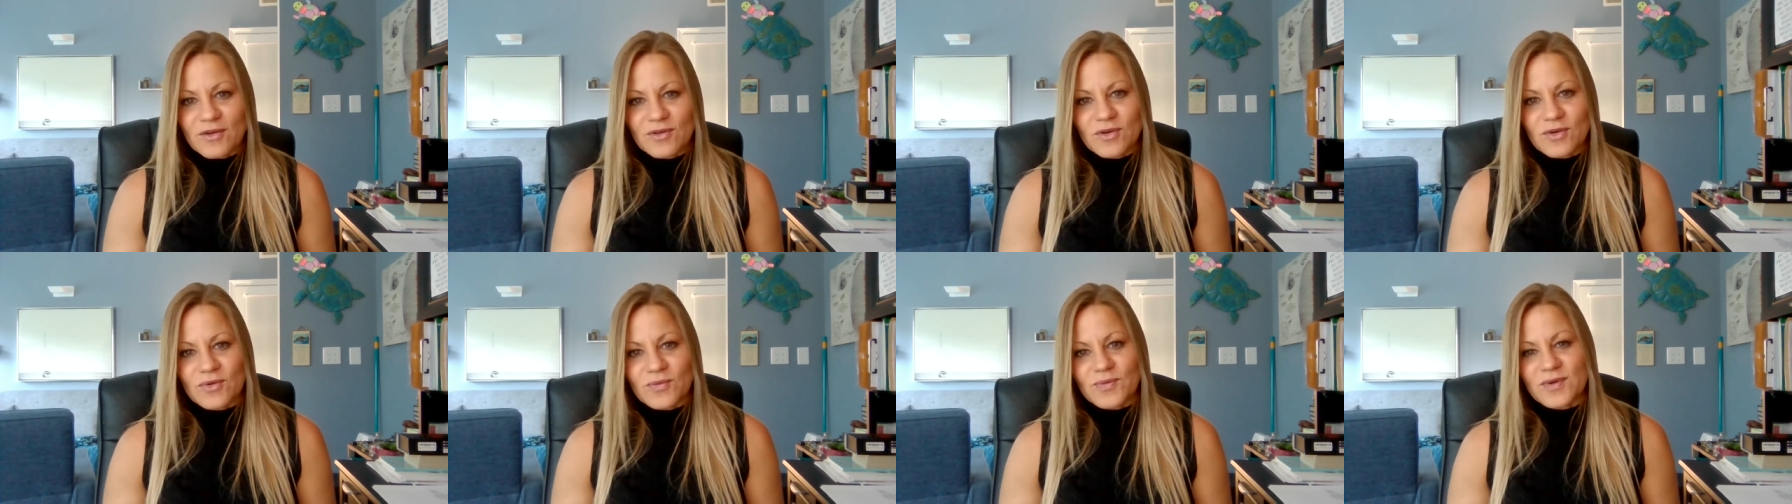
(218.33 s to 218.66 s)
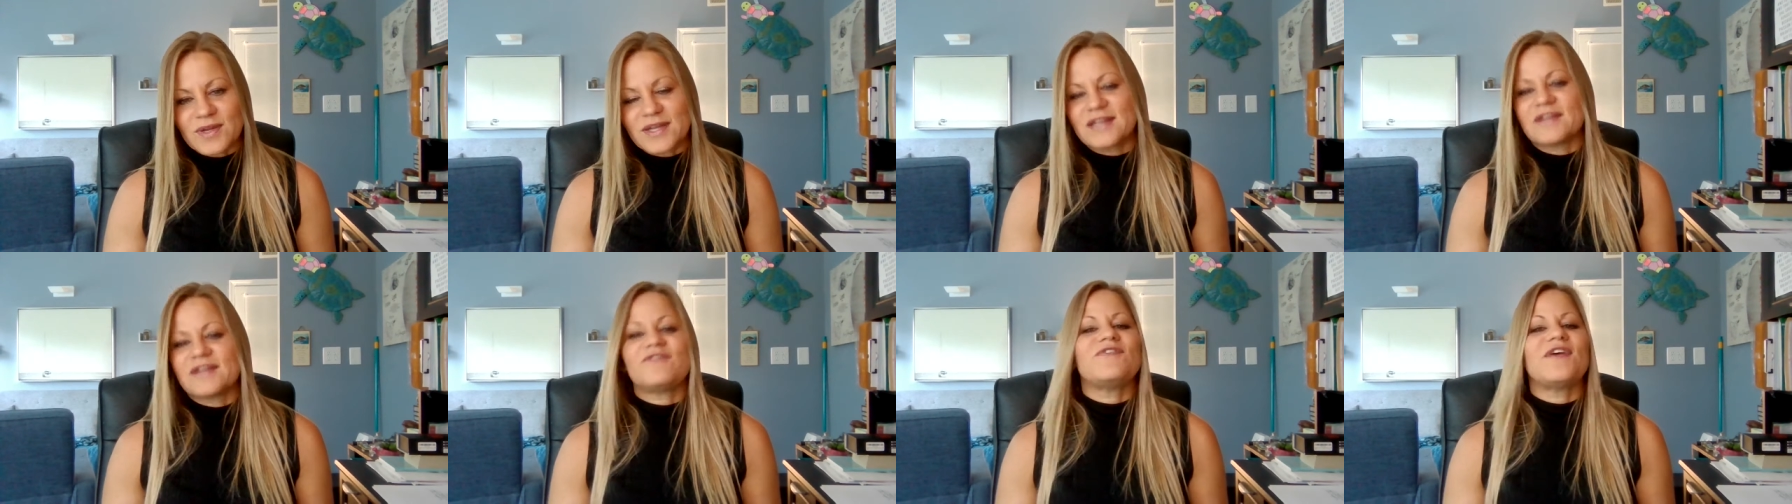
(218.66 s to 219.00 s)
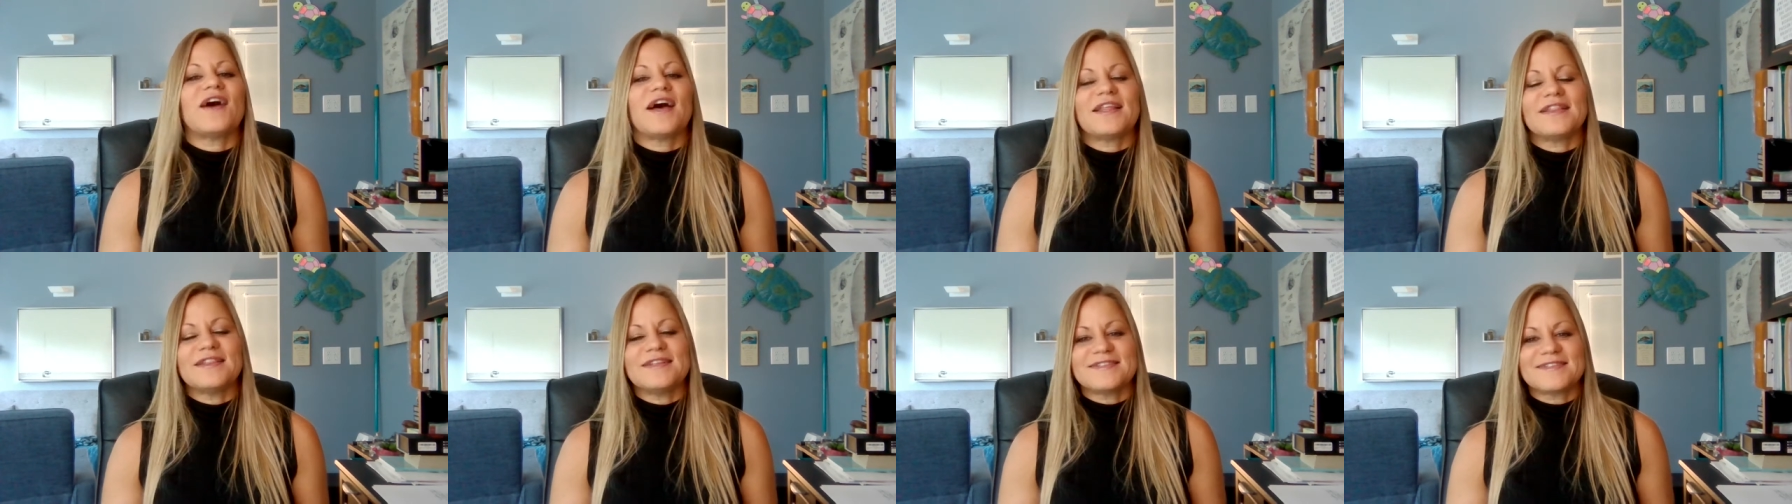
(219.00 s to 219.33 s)
or we're going to
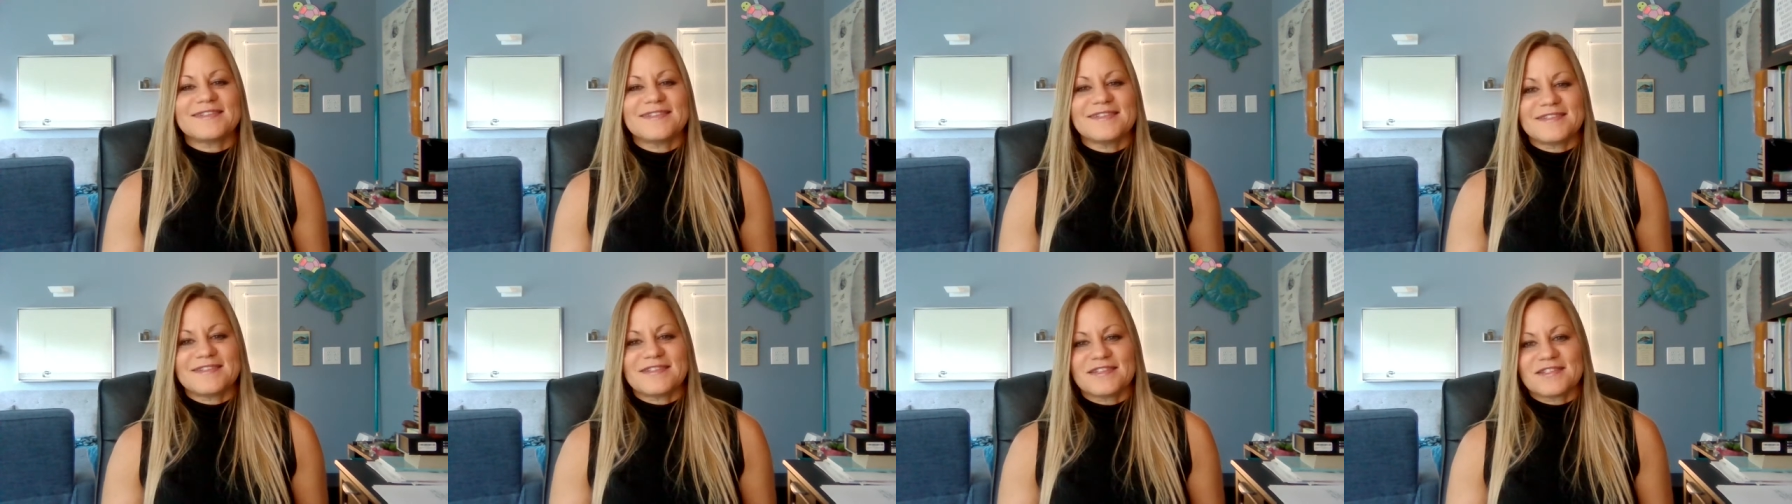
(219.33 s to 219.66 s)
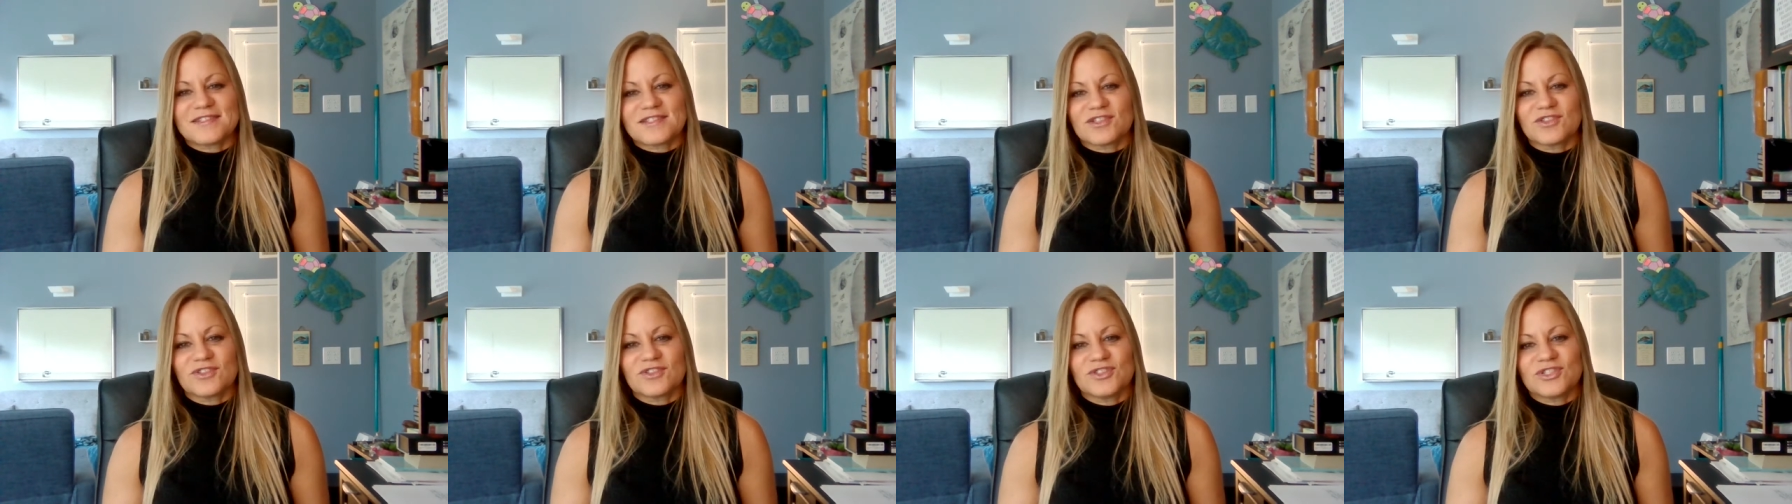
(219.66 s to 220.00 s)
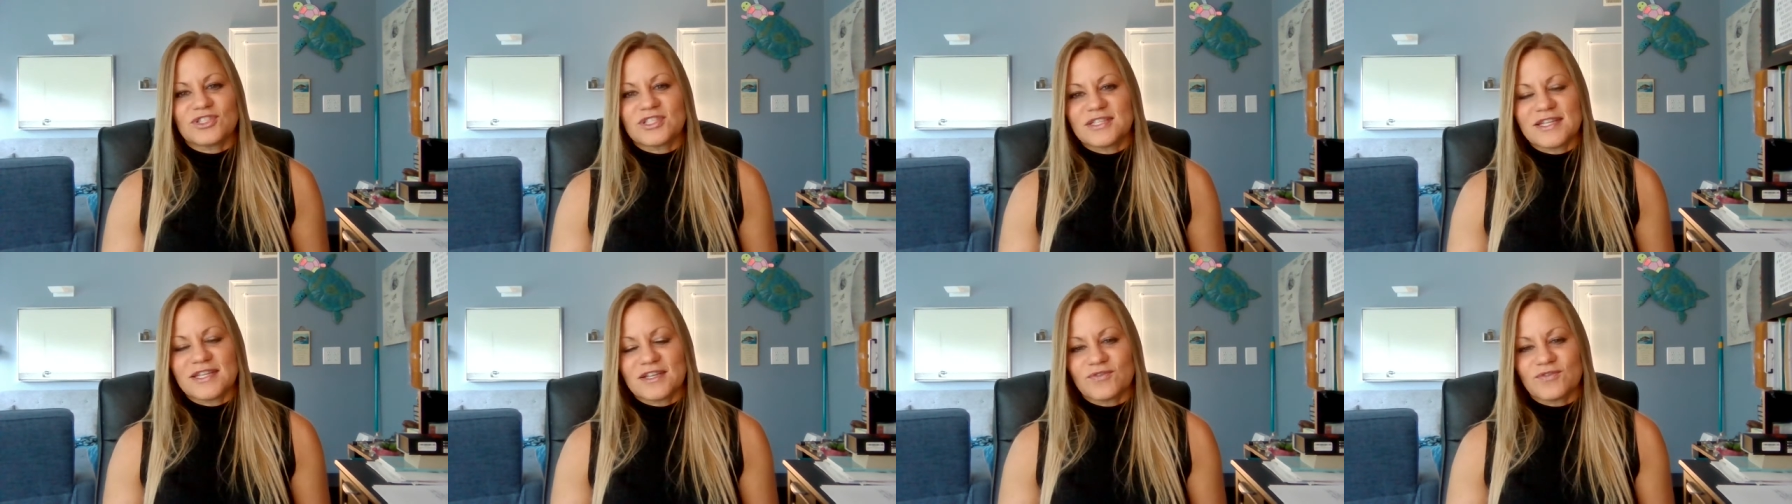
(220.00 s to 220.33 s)
find this easy
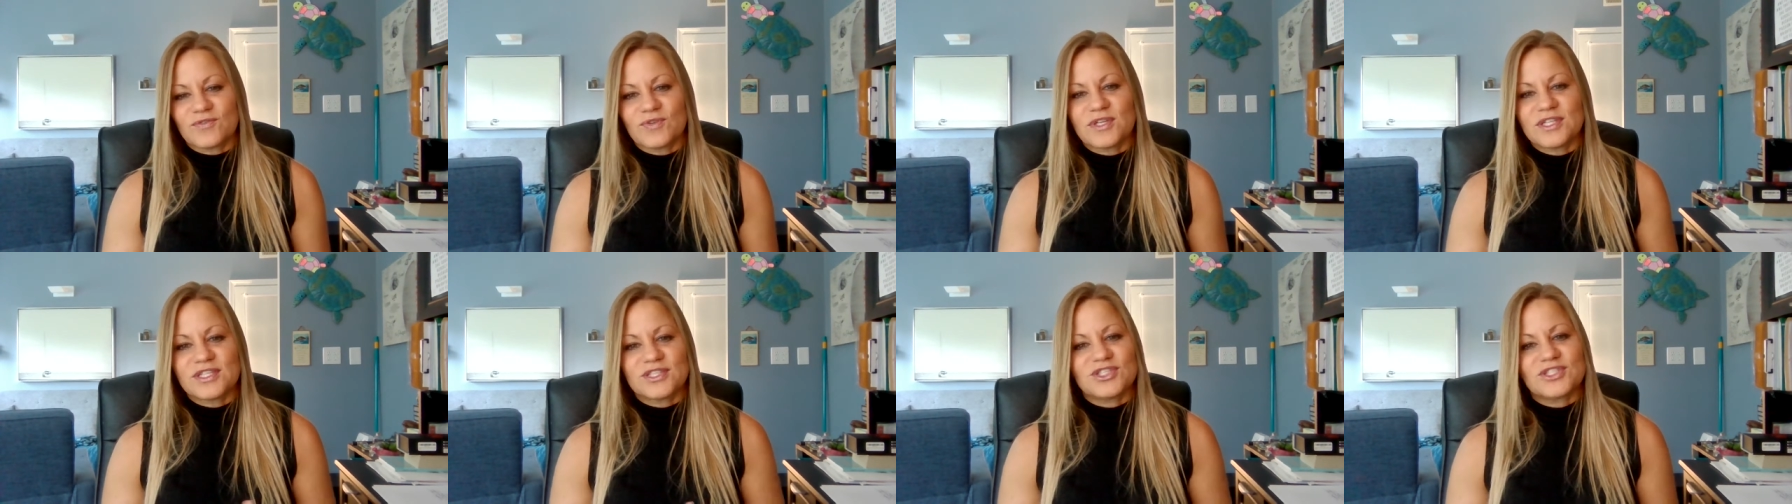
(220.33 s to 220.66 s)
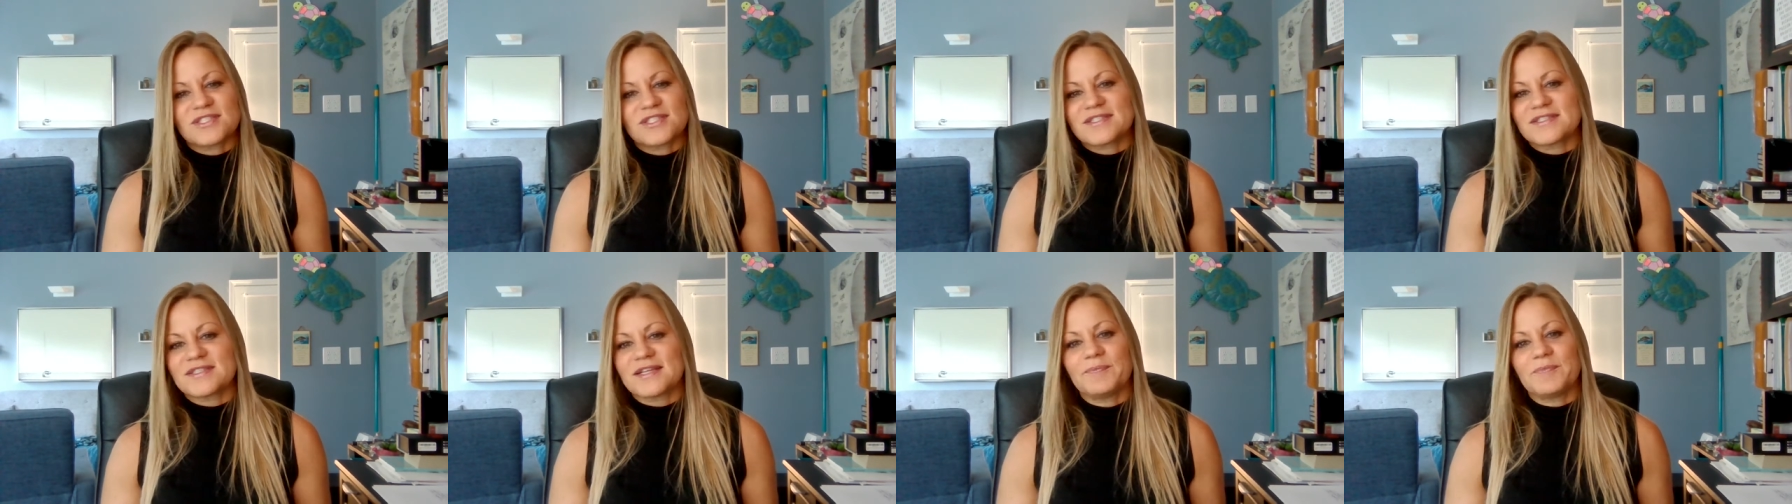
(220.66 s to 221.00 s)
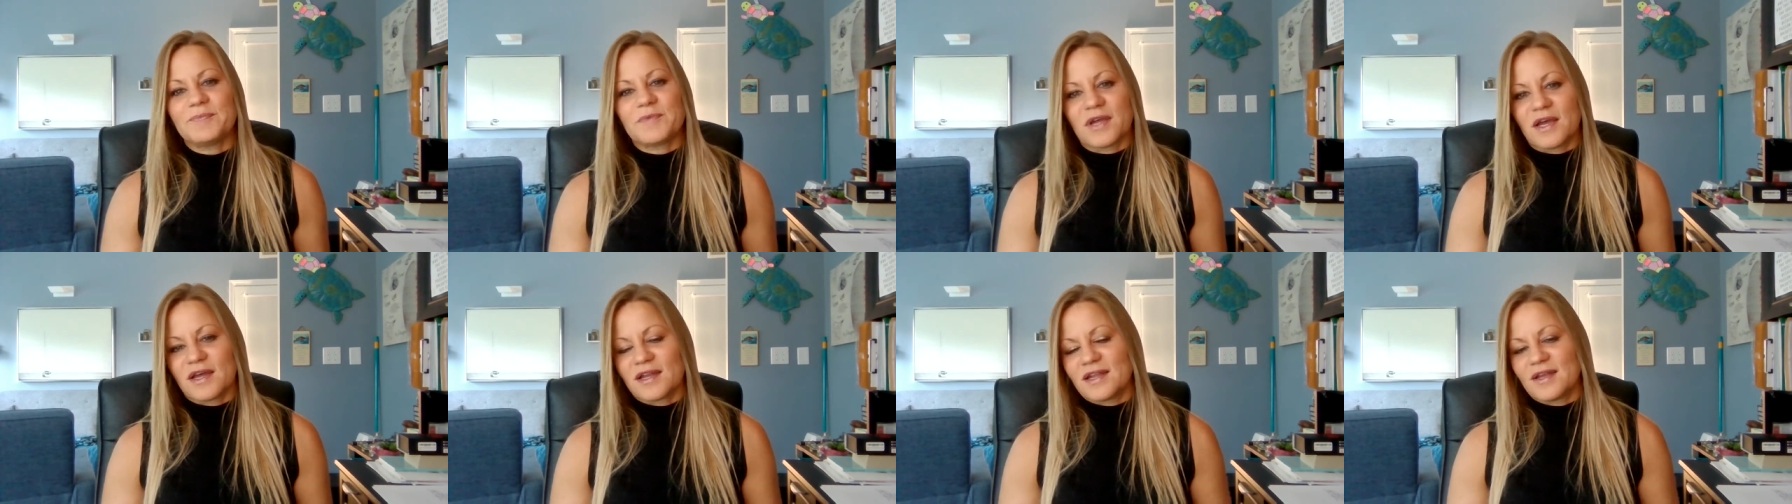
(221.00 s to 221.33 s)
solution that if we'd have just slept
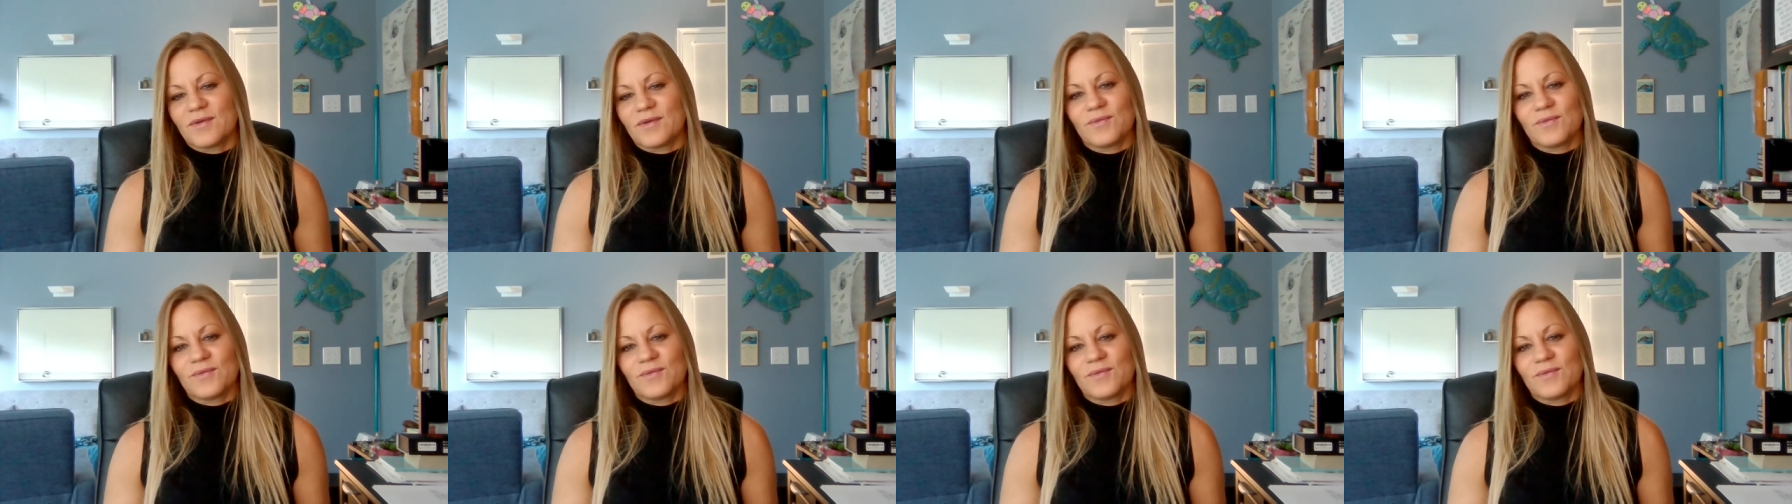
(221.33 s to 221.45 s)
on it,